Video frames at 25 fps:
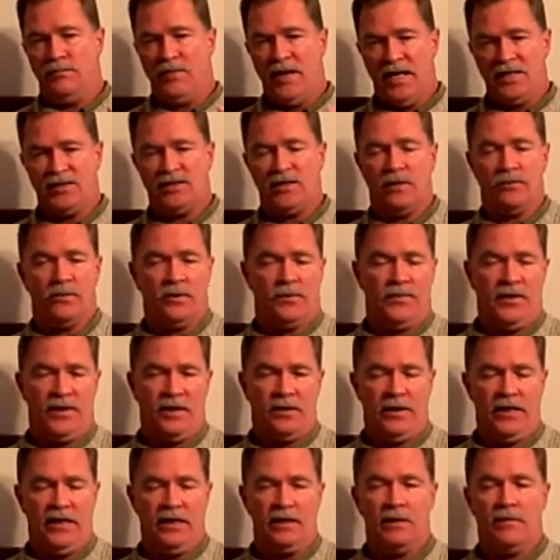page number,
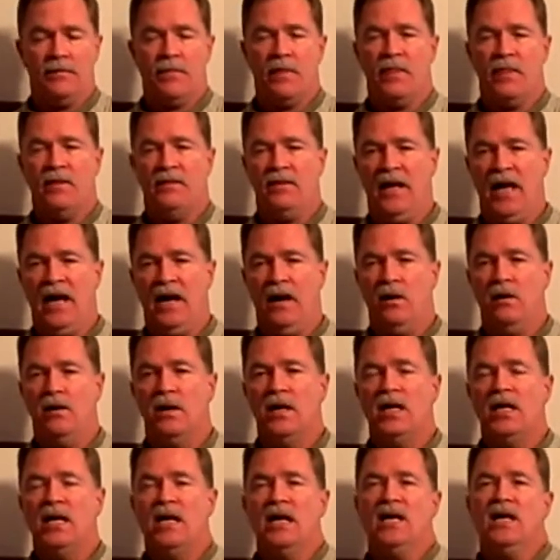period. Now,
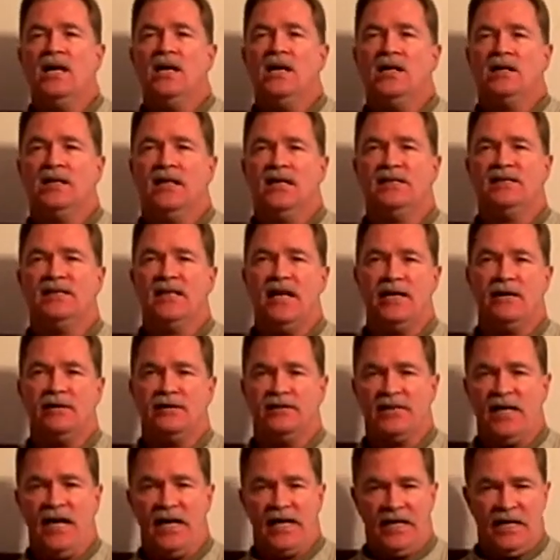let's say
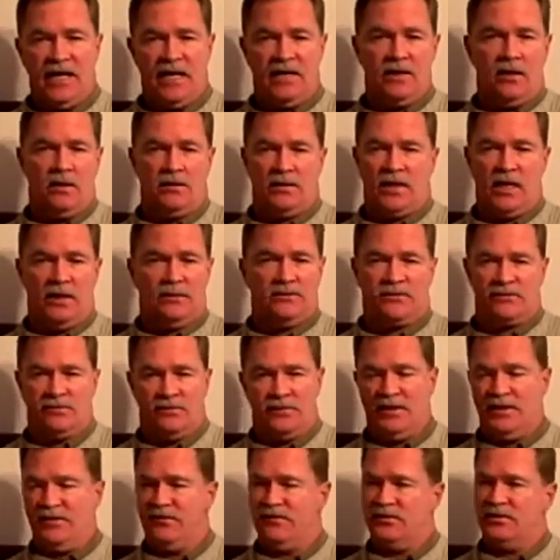your second endnote comes
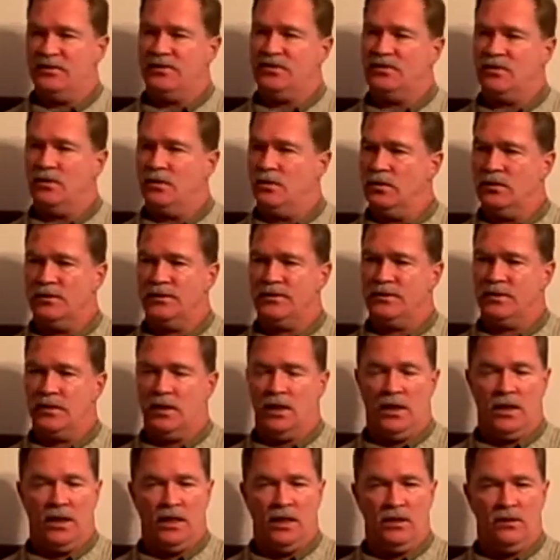from a different
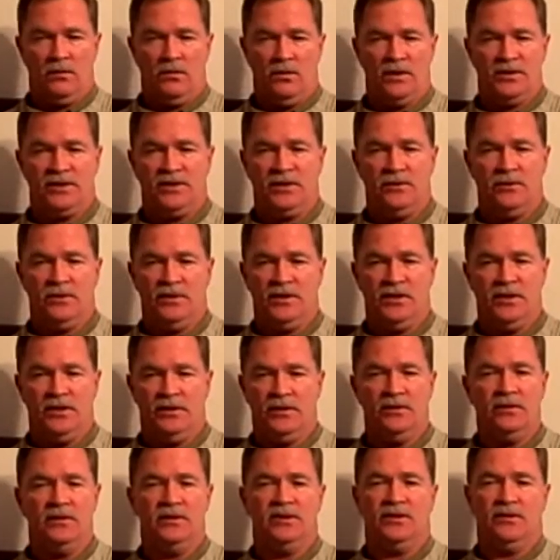source. What you would
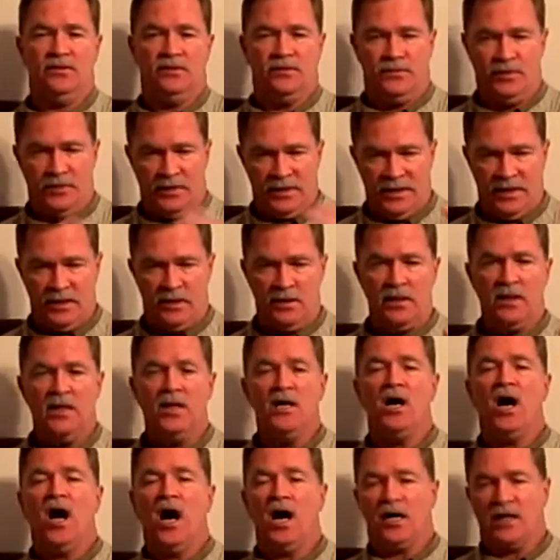do is you would put in
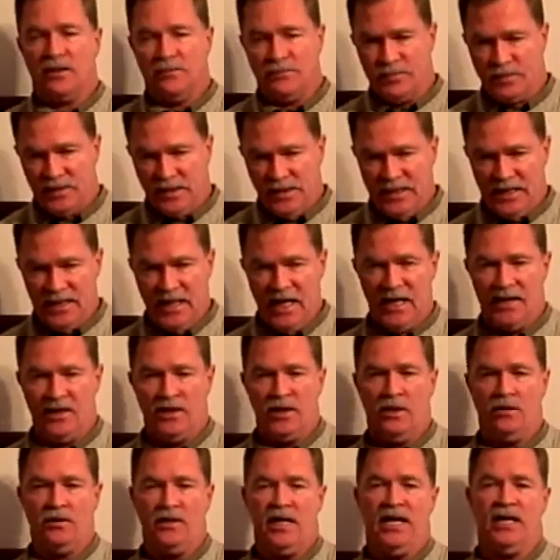a complete
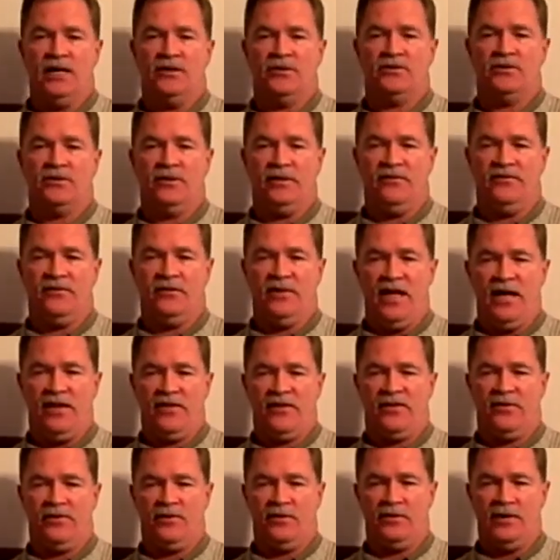endnote entry for
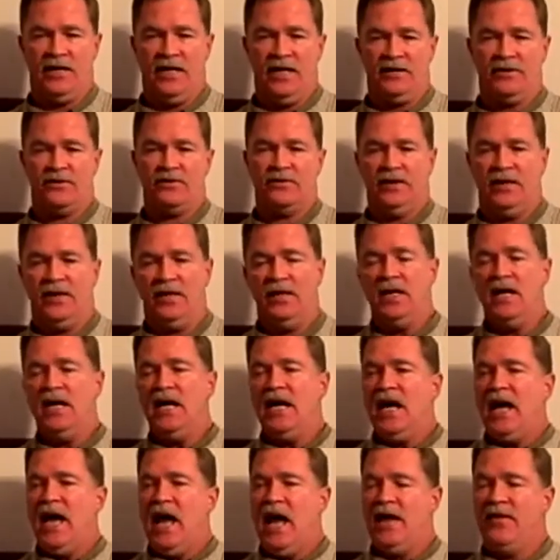that third entry,
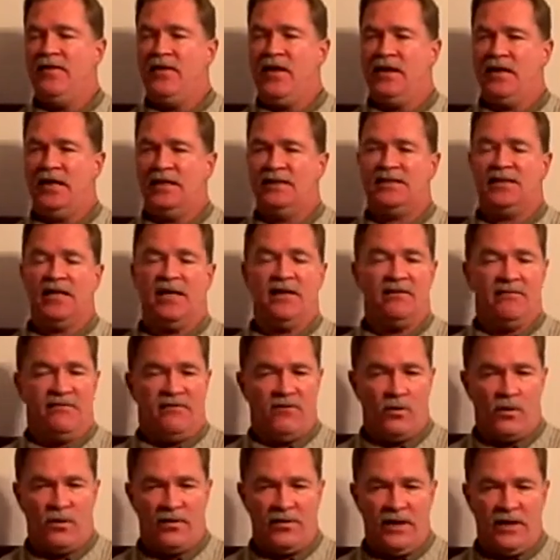and then let's say the
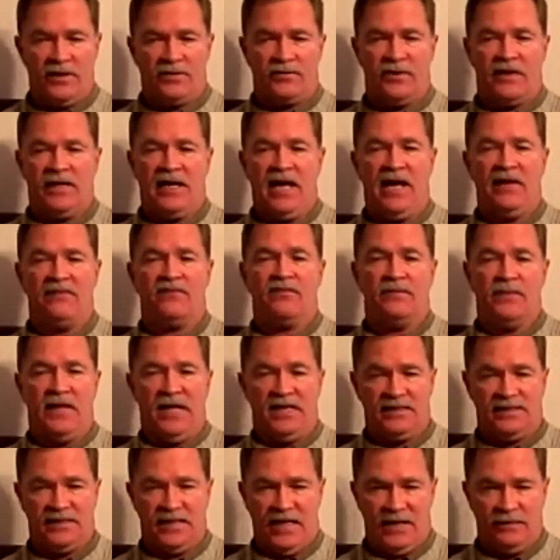fourth entry came from
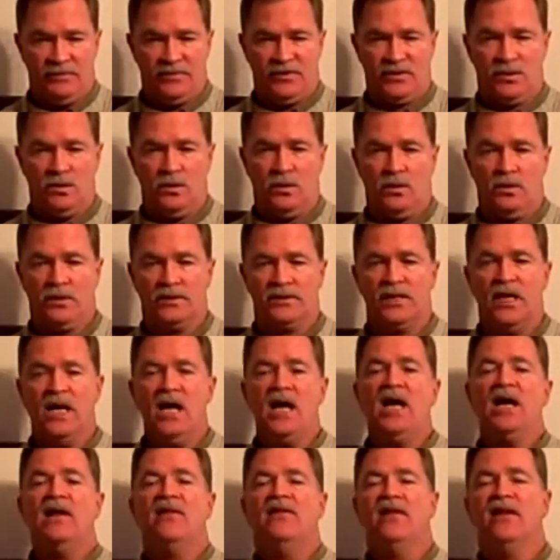that same source.
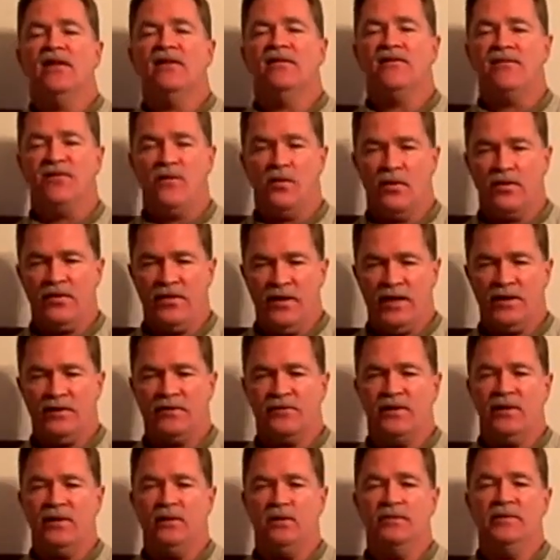Then the fourth
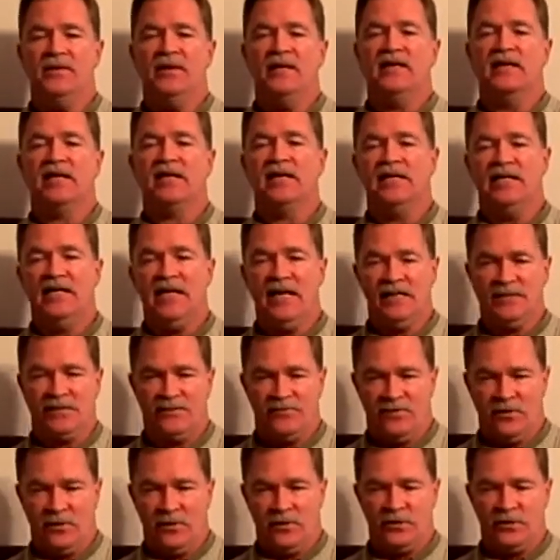entry would be the condensed